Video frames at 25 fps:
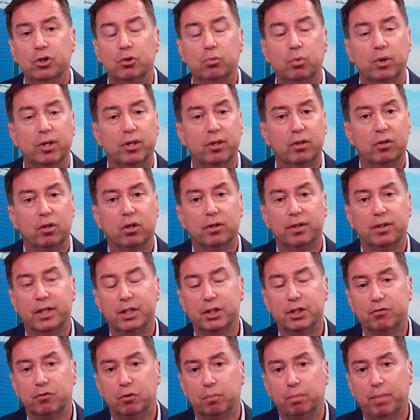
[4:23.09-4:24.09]
whether or not that's
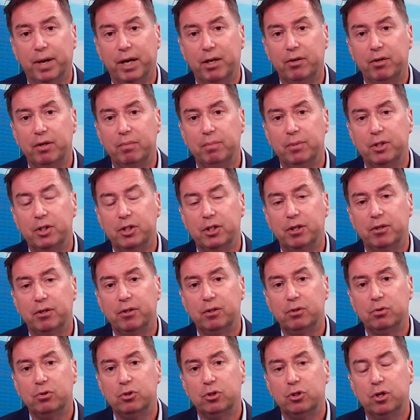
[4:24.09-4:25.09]
for battery
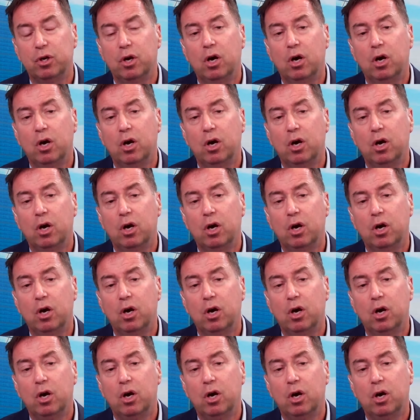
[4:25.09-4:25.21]
materials